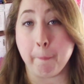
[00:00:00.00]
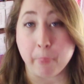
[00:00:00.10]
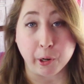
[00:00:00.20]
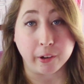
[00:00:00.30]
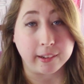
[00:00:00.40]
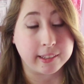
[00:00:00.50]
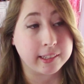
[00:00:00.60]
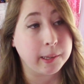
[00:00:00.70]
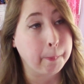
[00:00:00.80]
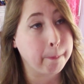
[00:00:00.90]
books,
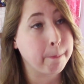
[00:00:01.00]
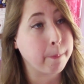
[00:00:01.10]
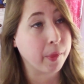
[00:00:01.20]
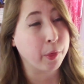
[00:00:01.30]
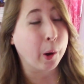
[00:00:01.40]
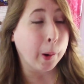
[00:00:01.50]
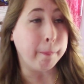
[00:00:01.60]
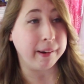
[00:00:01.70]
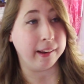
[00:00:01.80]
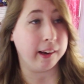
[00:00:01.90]
but the
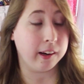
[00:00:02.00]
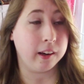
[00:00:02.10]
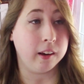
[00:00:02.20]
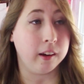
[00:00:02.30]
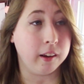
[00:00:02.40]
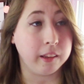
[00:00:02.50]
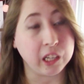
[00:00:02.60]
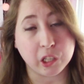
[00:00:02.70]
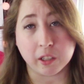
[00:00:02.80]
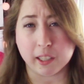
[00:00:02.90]
opening,
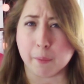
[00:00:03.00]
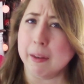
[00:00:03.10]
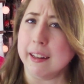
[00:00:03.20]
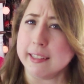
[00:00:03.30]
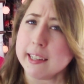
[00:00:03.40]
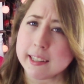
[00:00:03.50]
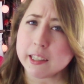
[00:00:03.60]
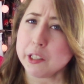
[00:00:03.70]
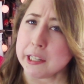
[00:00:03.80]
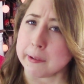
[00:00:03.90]
it took like a minute to ease
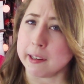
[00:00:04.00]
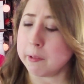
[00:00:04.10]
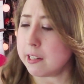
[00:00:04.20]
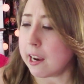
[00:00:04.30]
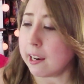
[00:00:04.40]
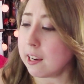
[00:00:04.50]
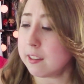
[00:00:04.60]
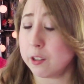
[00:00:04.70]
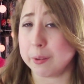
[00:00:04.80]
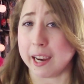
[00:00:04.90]
into it, which I guess
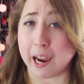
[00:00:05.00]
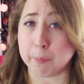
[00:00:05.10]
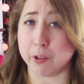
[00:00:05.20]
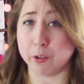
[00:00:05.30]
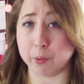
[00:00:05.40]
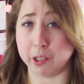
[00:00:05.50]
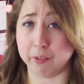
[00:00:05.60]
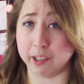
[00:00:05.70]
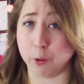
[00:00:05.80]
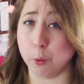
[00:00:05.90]
is what happens when you
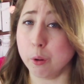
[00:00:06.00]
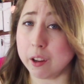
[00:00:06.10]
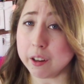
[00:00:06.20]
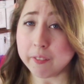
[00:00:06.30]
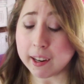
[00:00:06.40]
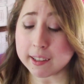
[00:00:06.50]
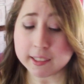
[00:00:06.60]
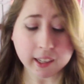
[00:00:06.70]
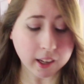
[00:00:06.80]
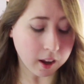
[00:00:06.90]
read a whole lot of
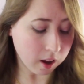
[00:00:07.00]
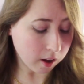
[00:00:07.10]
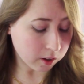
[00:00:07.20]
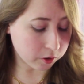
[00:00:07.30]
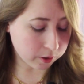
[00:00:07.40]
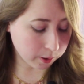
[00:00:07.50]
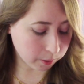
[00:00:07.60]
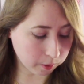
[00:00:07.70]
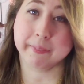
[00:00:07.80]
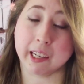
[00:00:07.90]
fantasy.
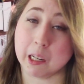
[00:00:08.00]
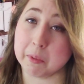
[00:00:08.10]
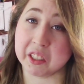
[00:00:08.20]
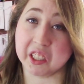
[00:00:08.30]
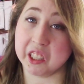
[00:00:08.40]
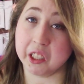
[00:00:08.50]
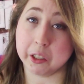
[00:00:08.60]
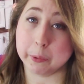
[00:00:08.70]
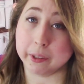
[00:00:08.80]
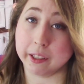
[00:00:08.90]
So I'm just gonna
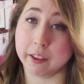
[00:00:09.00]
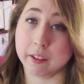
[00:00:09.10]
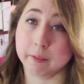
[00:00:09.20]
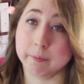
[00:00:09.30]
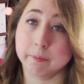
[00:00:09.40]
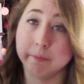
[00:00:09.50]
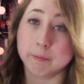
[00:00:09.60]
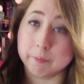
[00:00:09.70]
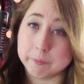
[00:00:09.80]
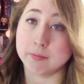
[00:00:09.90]
go with
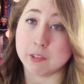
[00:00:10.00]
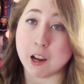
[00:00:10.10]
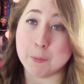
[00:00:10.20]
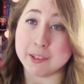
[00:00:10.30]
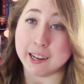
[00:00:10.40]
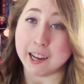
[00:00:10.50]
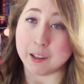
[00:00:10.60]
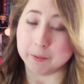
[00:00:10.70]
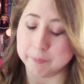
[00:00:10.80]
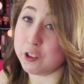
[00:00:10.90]
Upside
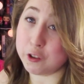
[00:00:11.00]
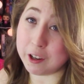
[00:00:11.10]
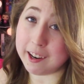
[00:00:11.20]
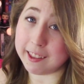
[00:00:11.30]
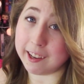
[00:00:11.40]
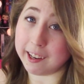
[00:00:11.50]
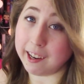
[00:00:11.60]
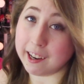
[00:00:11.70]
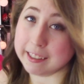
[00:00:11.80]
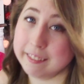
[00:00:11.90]
Down. Let's try that
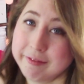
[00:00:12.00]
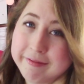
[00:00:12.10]
again.